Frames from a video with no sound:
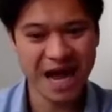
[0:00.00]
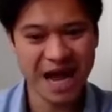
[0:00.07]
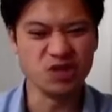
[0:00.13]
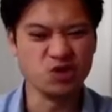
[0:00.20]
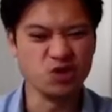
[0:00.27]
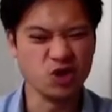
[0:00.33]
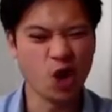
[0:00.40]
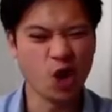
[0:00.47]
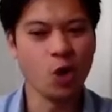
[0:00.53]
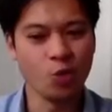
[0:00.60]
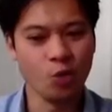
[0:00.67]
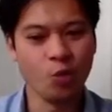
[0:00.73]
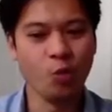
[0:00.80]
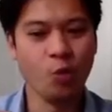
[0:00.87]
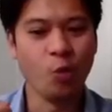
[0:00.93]
and you
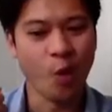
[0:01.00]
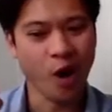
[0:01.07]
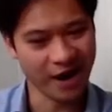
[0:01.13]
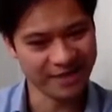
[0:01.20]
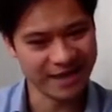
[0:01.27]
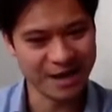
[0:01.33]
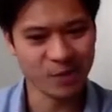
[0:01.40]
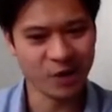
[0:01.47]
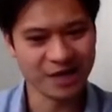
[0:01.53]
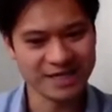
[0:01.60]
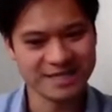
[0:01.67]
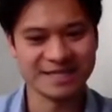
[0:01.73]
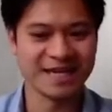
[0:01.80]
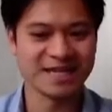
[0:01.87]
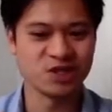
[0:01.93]
know why they're
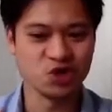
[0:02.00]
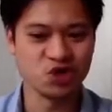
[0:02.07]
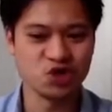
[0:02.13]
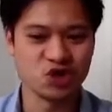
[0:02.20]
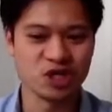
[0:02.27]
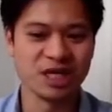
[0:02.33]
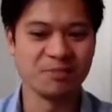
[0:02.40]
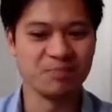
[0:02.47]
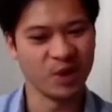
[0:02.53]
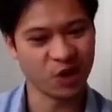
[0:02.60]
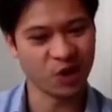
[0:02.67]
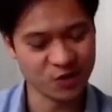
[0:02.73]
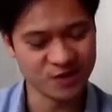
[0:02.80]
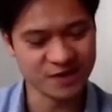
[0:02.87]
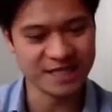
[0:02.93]
biased. And that's usually
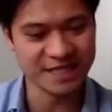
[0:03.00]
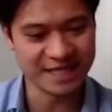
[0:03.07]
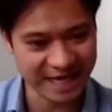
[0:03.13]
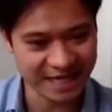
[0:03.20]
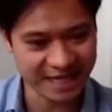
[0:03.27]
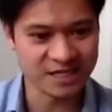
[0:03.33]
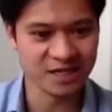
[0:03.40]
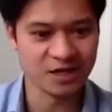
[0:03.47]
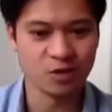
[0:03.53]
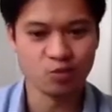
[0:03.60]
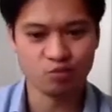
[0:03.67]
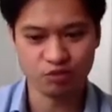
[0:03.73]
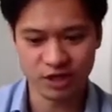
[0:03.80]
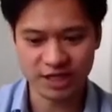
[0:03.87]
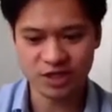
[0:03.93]
because the data
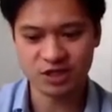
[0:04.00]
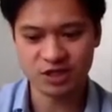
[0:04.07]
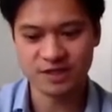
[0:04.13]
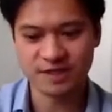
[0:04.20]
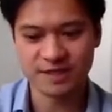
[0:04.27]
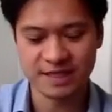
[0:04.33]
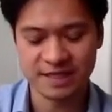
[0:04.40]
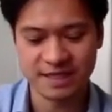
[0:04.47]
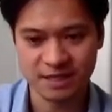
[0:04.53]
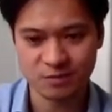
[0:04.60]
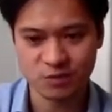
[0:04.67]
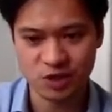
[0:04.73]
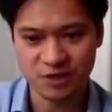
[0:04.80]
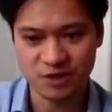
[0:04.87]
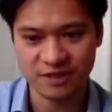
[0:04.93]
breaches the
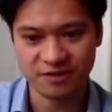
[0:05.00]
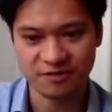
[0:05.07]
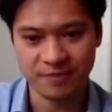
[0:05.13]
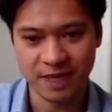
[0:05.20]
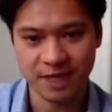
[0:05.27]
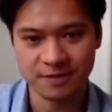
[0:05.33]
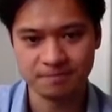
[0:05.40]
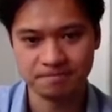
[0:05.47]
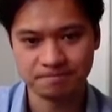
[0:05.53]
assumptions that you've made.